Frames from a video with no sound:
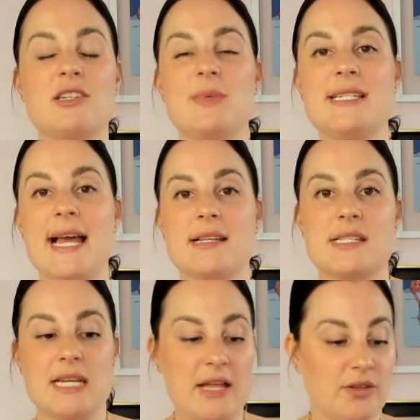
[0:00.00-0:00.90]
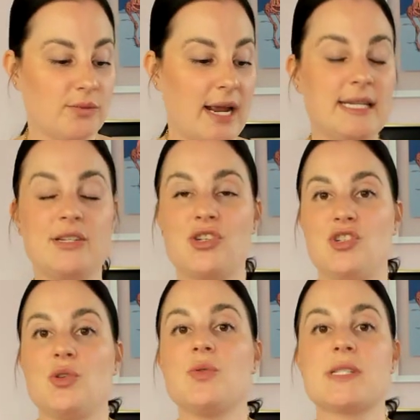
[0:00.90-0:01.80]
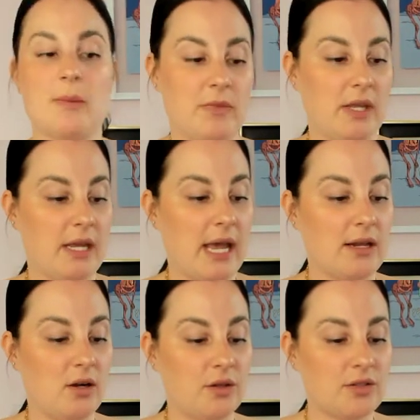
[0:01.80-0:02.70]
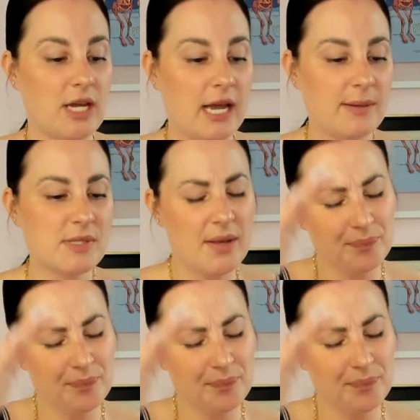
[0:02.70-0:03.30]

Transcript: to be tense and at the ready to do something at all times.